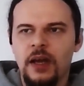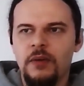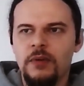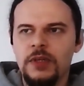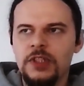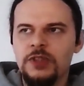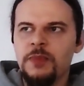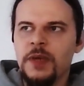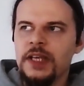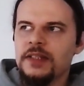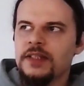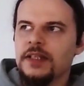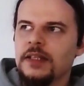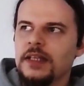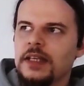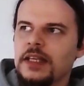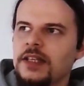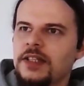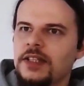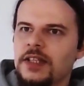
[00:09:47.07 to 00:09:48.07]
which makes it
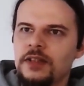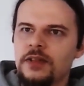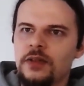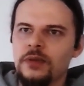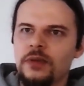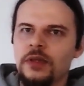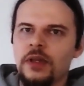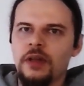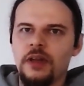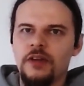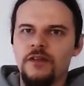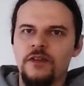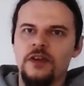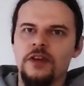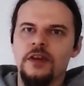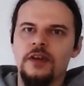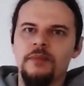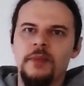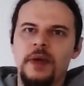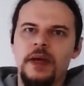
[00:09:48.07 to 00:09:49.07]
easy to
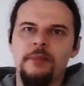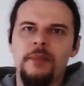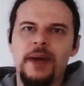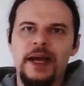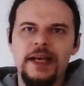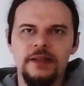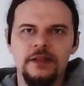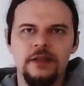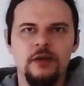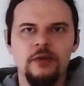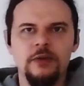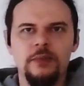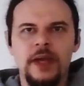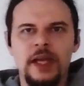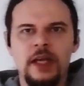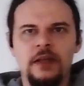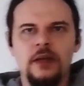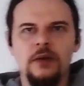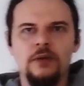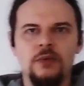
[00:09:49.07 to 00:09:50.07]
deliver a bytecode
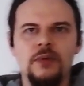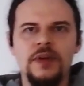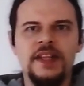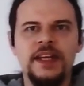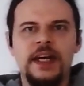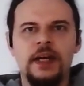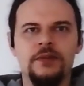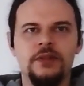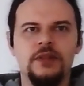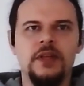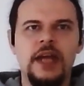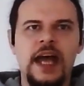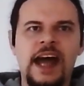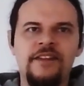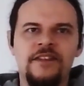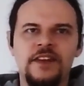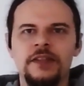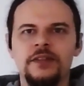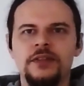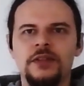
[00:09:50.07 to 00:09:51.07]
payload without
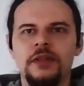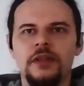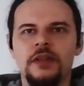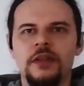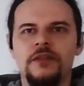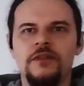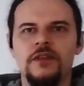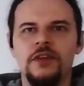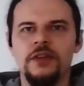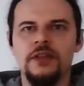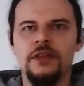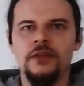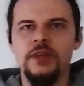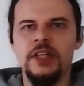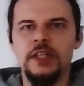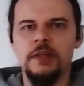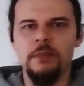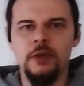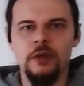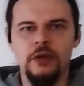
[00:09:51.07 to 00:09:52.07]
having to deliver the
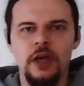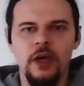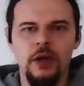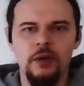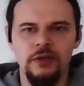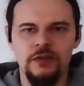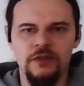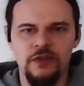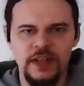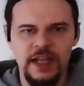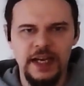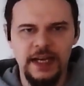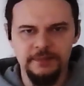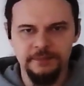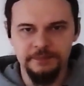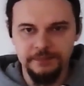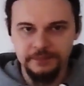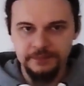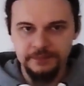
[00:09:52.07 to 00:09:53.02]
readable code for that.